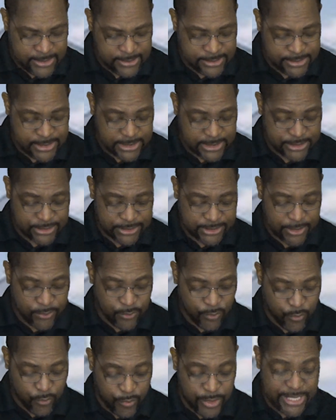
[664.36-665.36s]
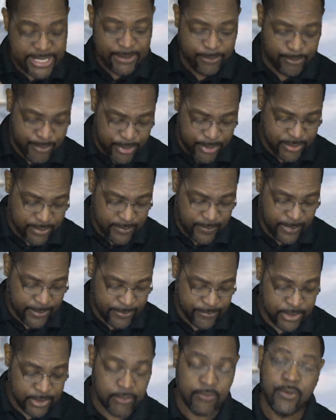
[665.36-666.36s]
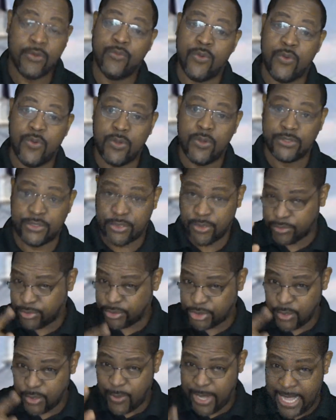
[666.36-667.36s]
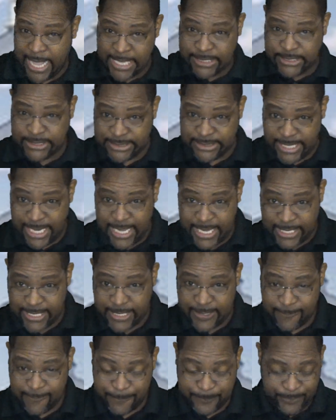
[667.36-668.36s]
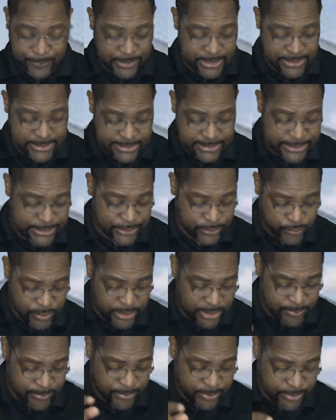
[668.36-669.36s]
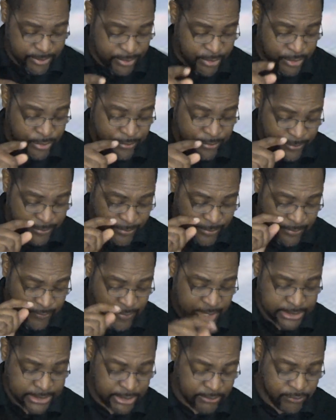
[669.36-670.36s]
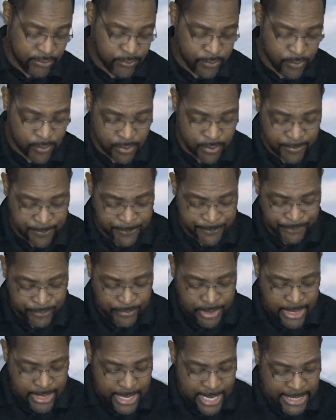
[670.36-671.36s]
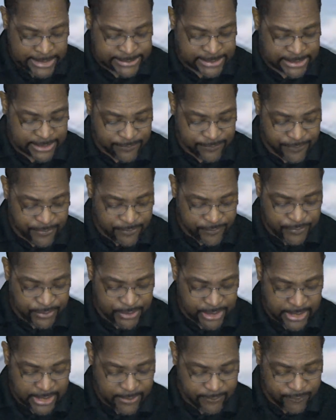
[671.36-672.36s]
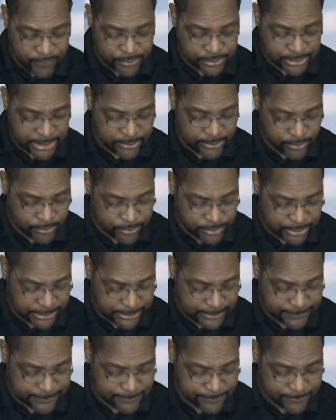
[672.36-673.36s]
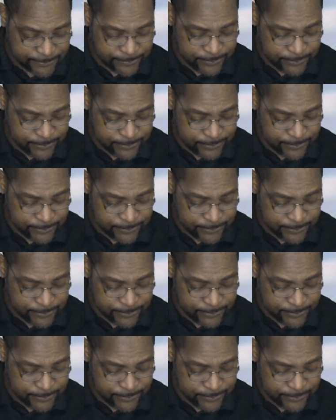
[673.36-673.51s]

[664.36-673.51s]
Section said, reap the reward. So, so as stated, and this is reap like their reward. Isaiah 58, verse 8 through 10.